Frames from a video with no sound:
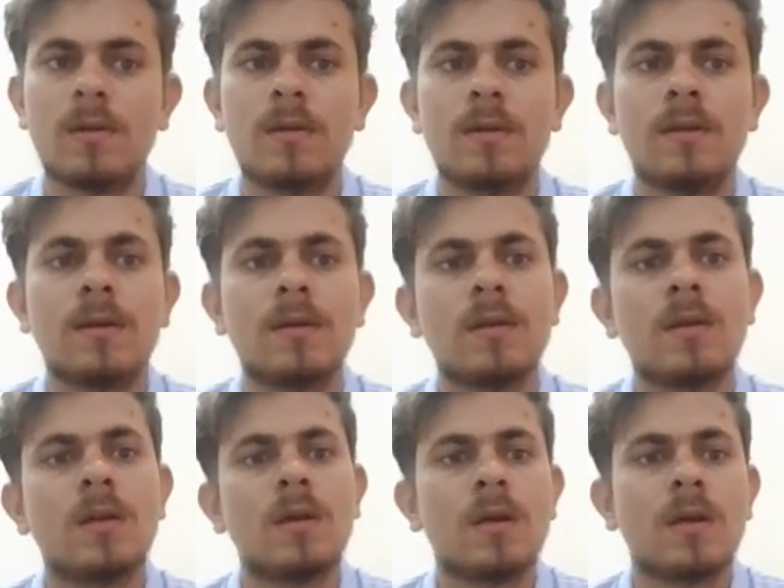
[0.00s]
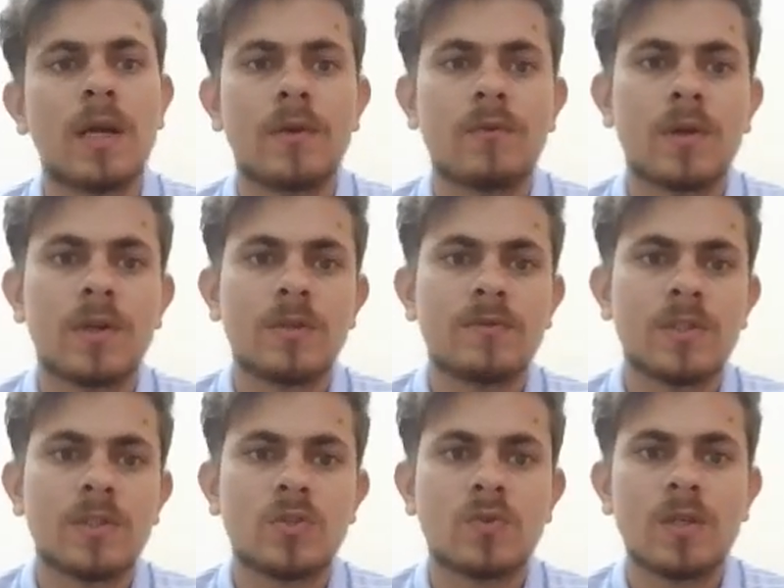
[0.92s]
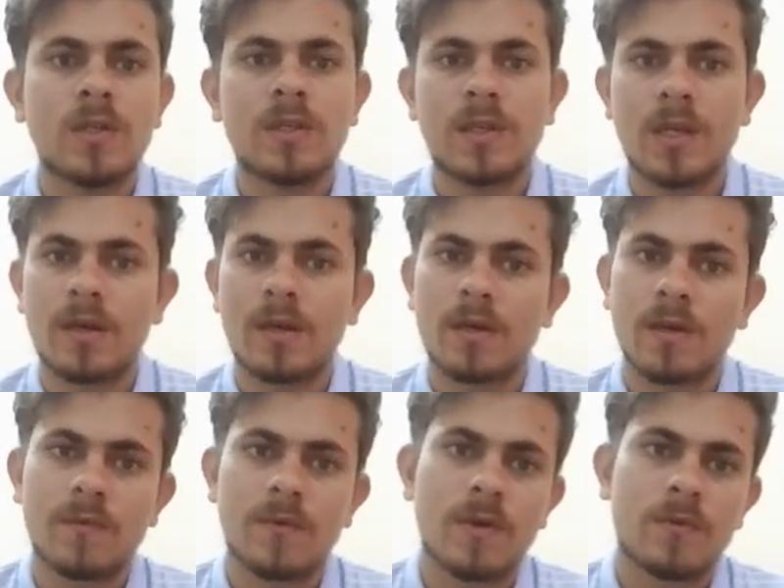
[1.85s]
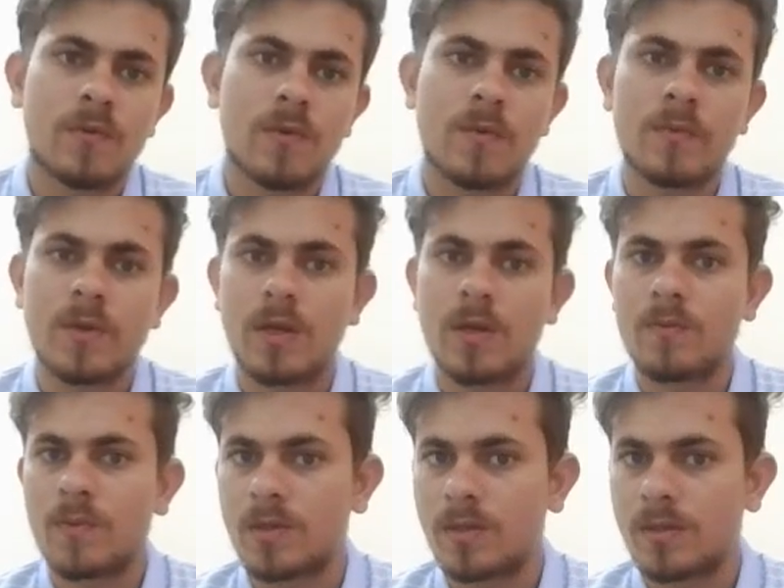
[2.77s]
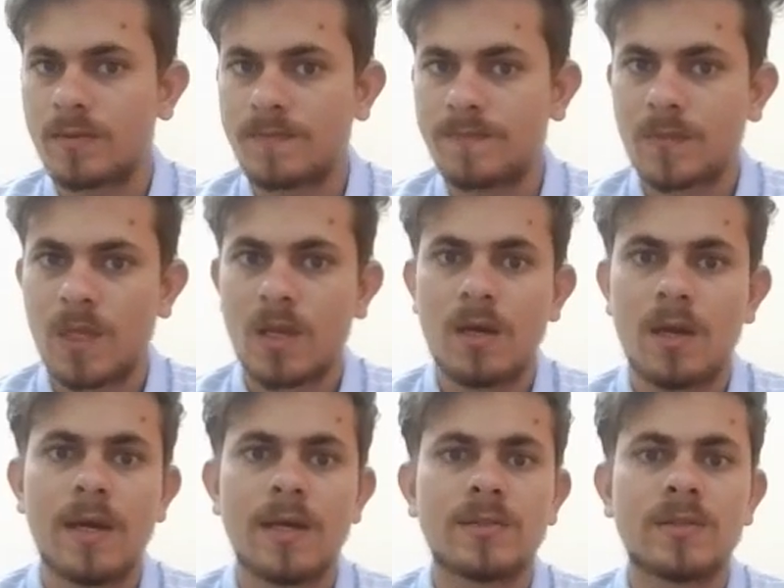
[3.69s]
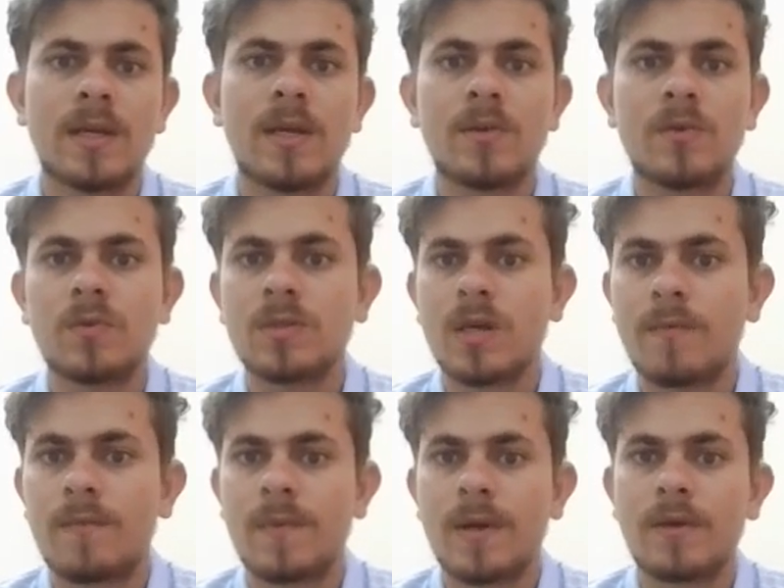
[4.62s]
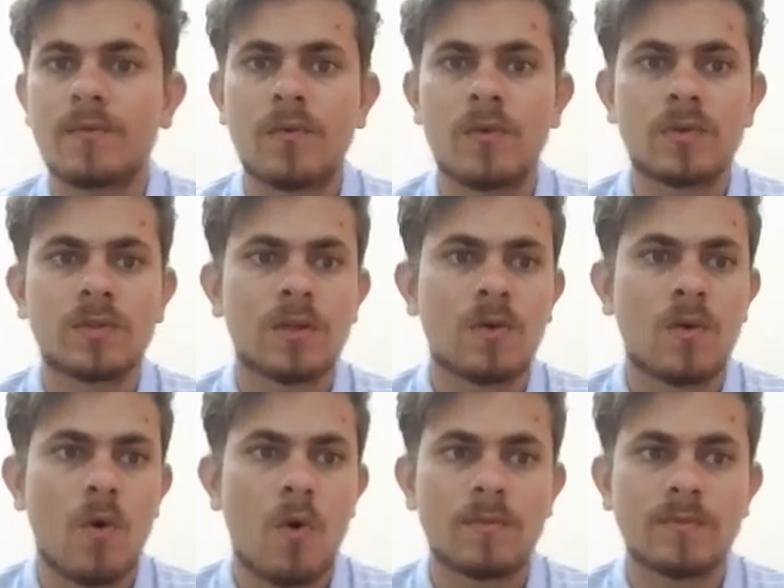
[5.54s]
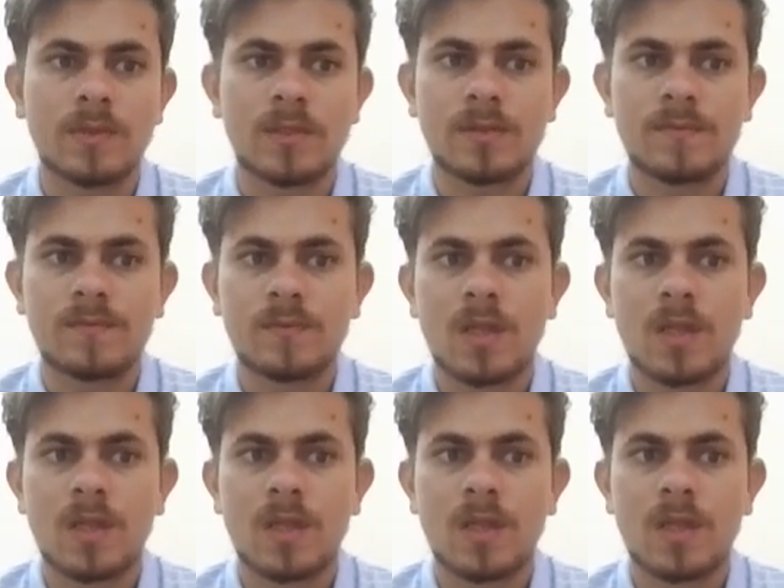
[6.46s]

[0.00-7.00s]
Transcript: and were eventually taken away from their mother and sent to separate foster homes.